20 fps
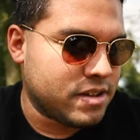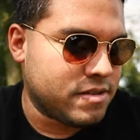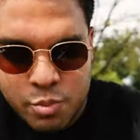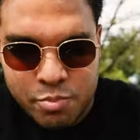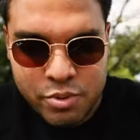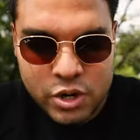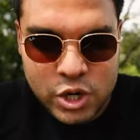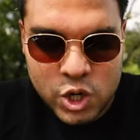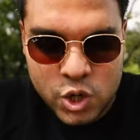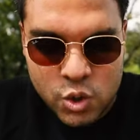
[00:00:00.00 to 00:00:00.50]

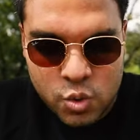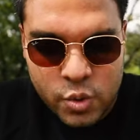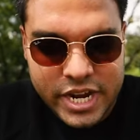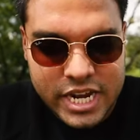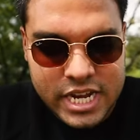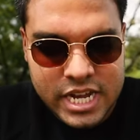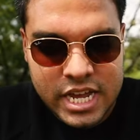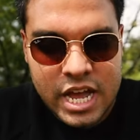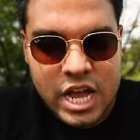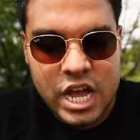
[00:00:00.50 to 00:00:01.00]
Super
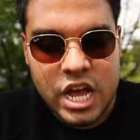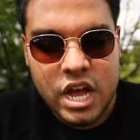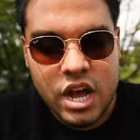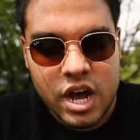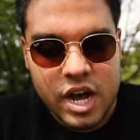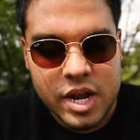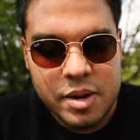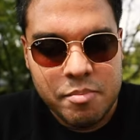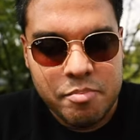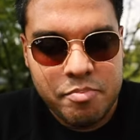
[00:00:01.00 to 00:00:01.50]
quick
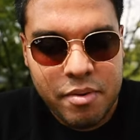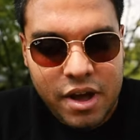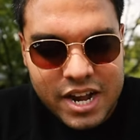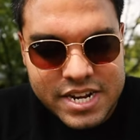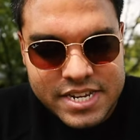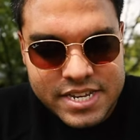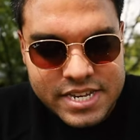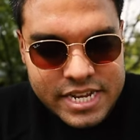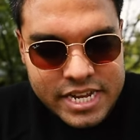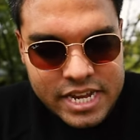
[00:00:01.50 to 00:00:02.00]

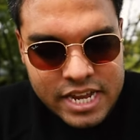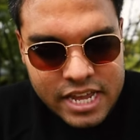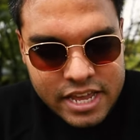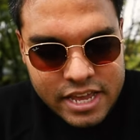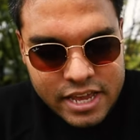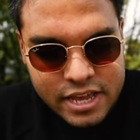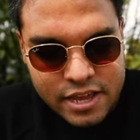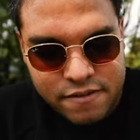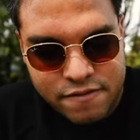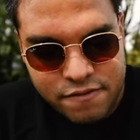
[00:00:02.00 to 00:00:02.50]
unboxing,
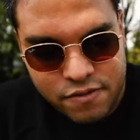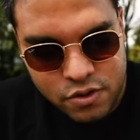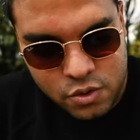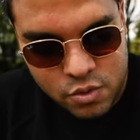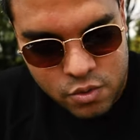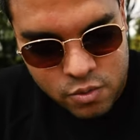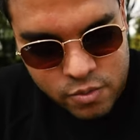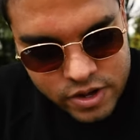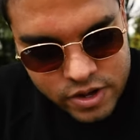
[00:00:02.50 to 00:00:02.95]
if you